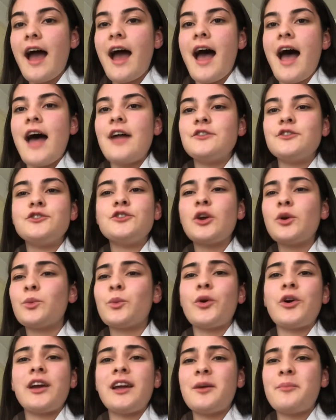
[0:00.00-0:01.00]
And don't
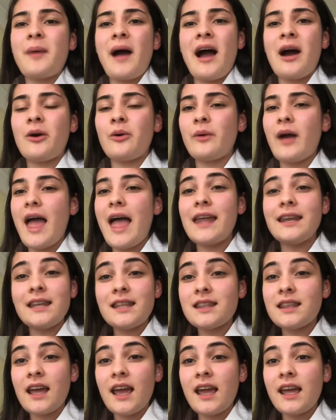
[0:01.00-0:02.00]
worry about
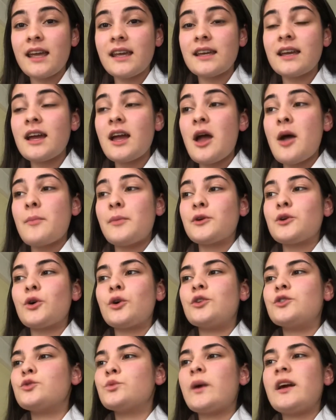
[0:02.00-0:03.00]
anything,
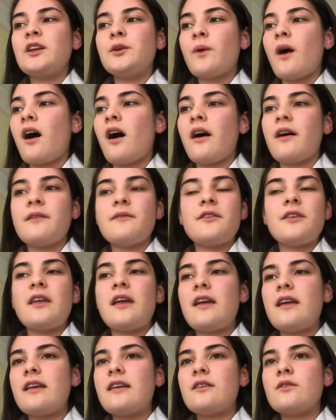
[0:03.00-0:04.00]
because
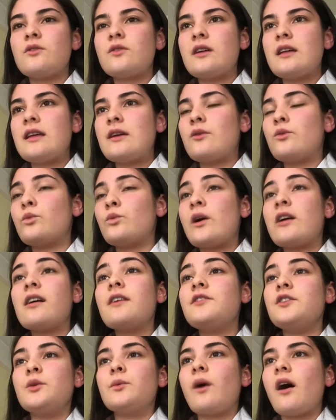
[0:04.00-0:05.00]

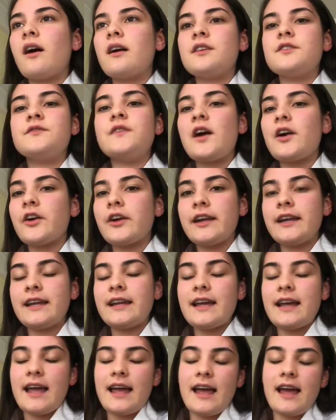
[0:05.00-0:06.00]
wherever you are is very
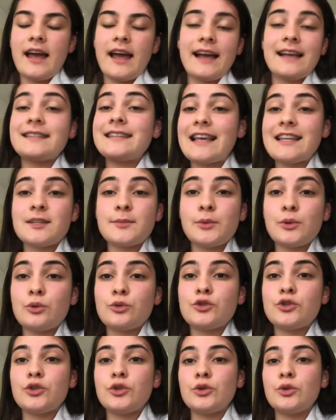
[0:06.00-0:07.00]
accessible
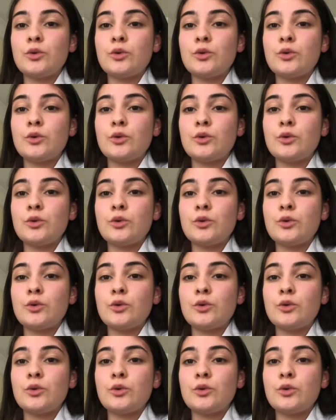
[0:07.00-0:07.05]
to